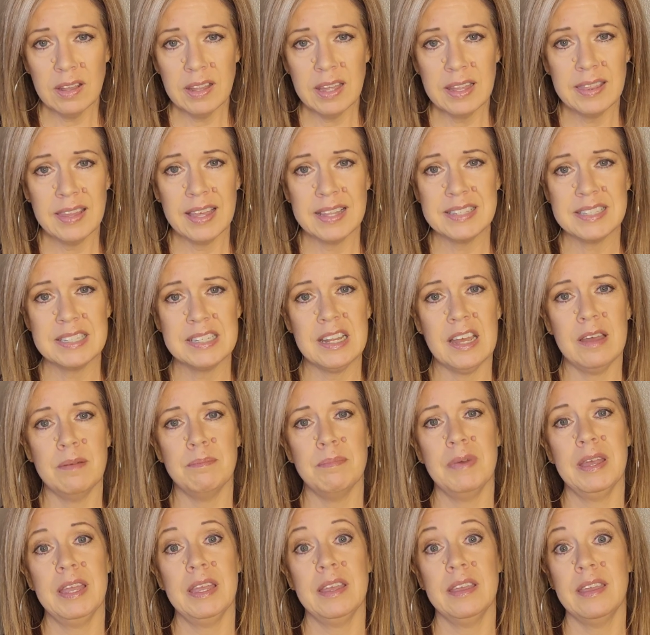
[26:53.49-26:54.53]
And that's not
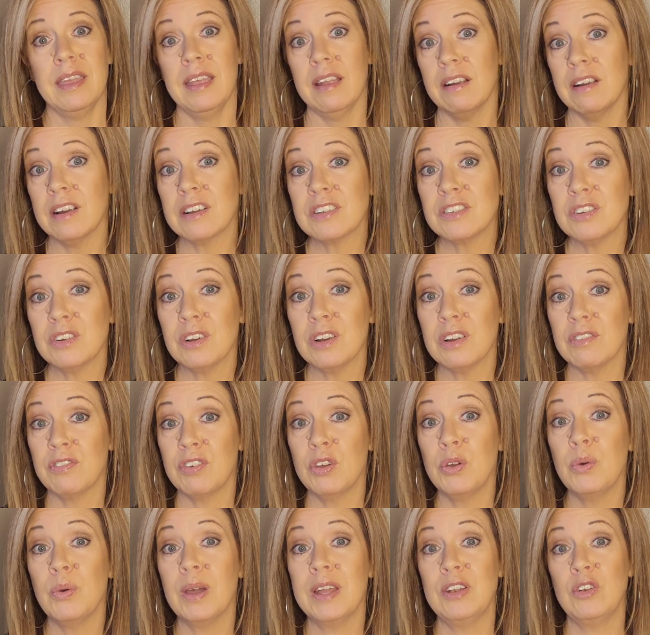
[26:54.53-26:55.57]
my character of
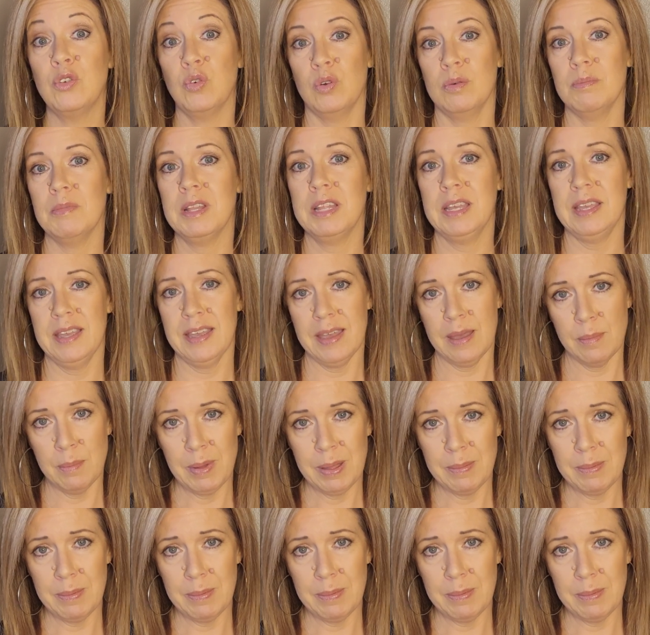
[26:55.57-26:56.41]
who I normally am.